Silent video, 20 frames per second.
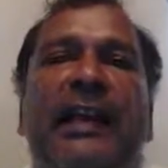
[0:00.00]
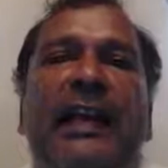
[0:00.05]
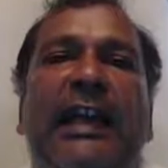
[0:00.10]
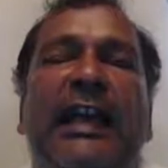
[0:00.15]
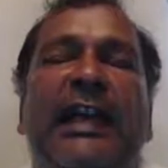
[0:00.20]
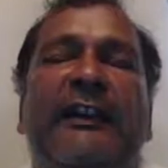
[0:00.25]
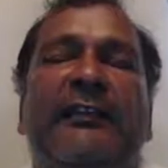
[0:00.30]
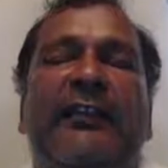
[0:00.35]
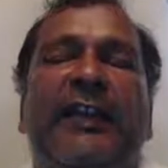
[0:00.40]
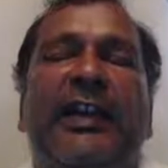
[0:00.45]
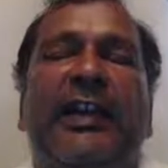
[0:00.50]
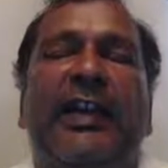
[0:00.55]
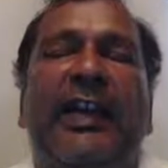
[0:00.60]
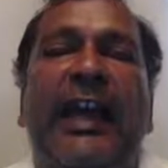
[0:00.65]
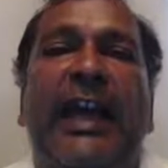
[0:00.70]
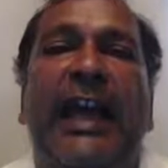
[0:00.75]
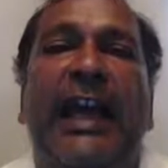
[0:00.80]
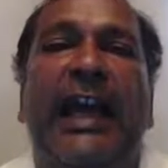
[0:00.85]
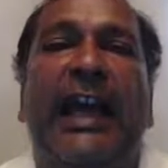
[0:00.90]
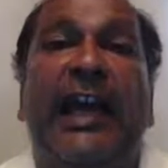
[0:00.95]
And if there
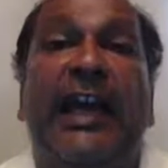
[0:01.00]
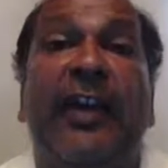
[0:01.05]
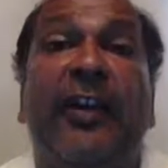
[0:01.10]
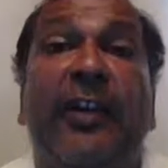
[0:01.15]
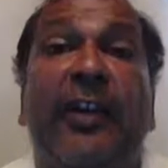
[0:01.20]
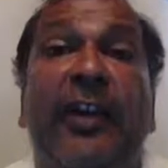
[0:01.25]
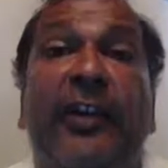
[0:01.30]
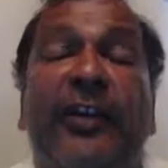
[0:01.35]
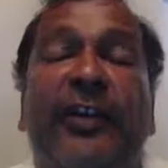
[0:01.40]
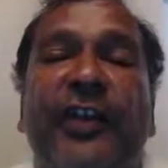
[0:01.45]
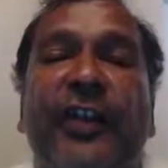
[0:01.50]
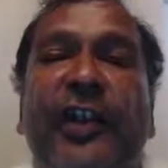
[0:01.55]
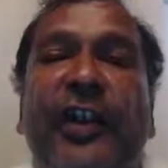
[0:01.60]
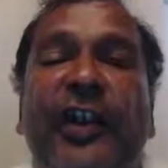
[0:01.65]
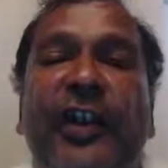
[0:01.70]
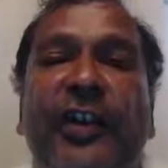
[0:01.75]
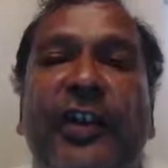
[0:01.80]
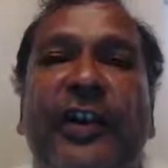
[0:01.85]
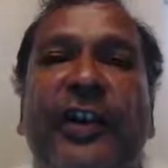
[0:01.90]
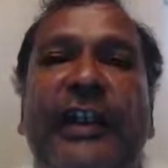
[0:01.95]
are errors
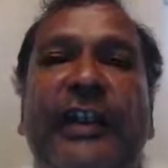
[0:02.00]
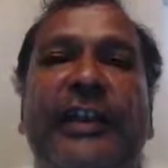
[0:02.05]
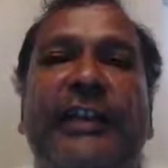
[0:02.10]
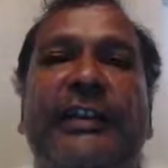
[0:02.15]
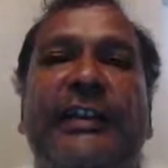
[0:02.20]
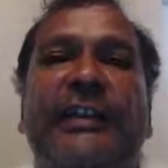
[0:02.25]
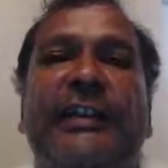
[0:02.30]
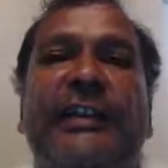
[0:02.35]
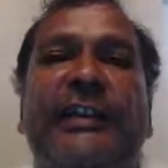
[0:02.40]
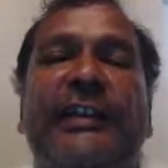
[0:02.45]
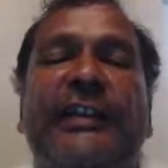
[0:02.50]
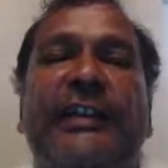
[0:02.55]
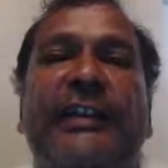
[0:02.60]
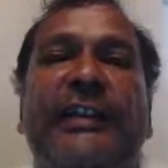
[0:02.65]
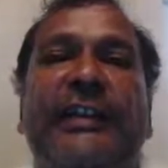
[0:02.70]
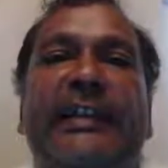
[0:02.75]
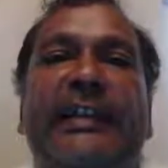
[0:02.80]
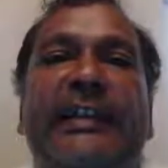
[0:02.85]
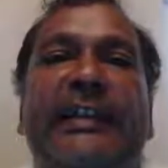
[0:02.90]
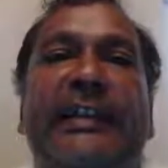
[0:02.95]
occurring,
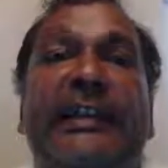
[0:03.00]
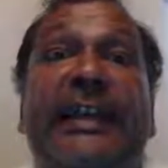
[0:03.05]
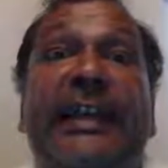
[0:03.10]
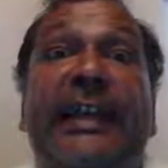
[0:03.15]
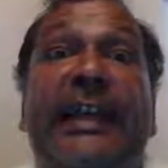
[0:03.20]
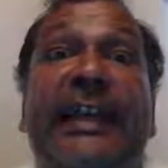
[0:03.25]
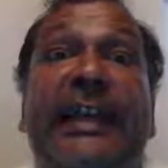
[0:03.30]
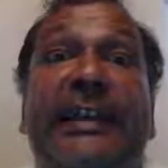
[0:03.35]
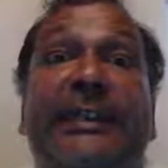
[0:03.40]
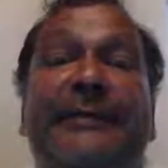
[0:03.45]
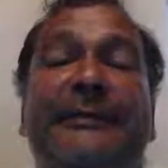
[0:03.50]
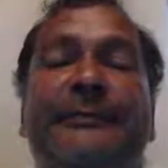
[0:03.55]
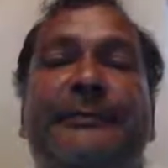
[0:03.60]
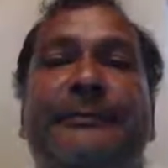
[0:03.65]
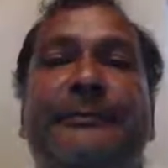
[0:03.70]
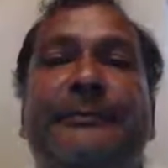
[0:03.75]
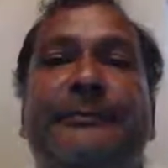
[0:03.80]
then